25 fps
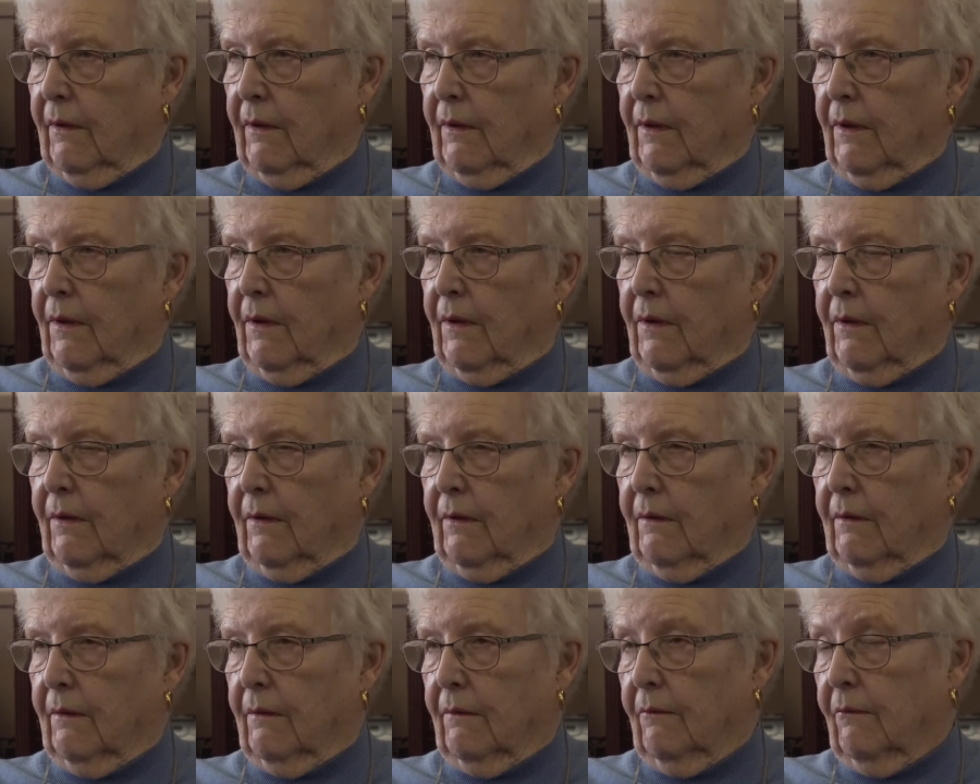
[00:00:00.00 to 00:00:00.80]

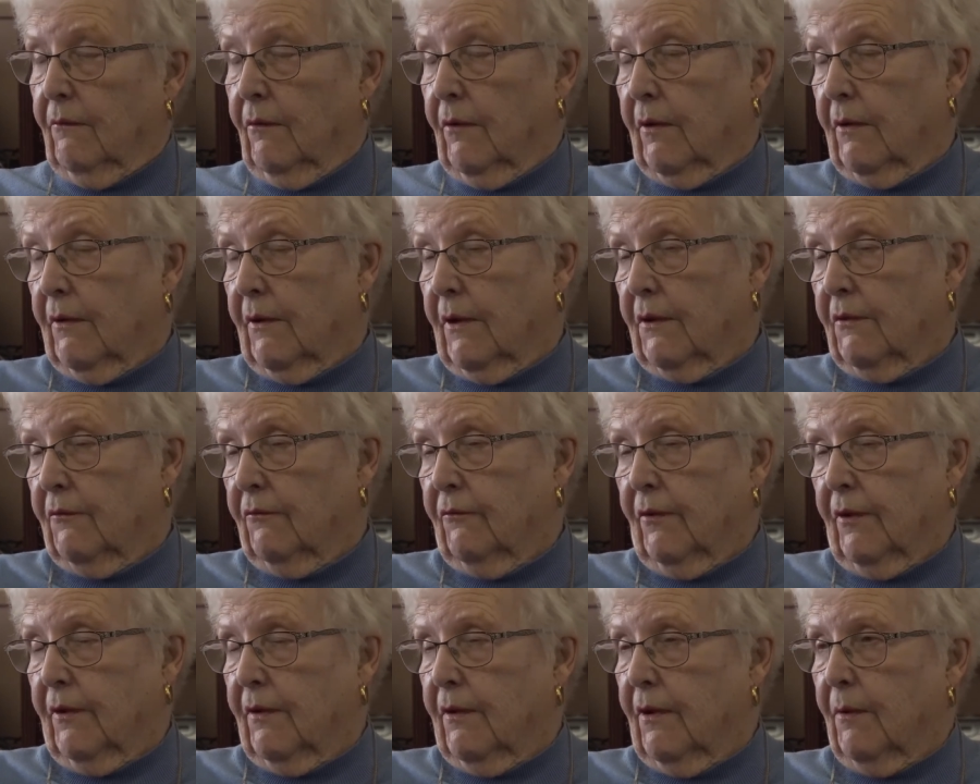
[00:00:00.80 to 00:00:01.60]
and well, that's
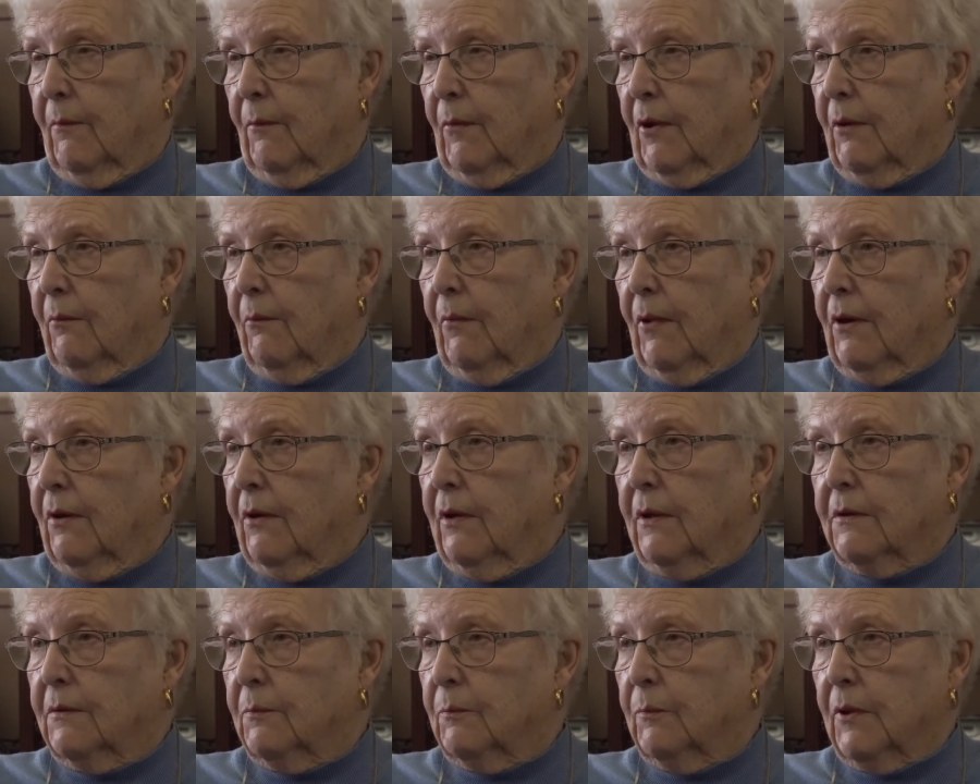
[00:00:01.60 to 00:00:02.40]
where I met my
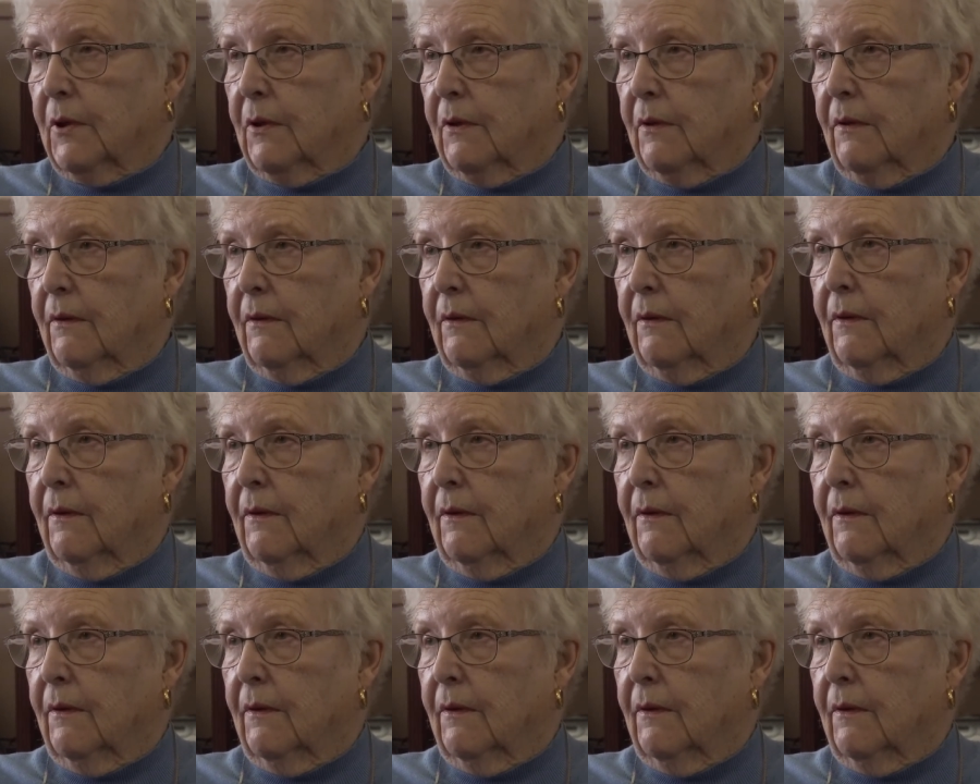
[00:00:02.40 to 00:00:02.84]
husband.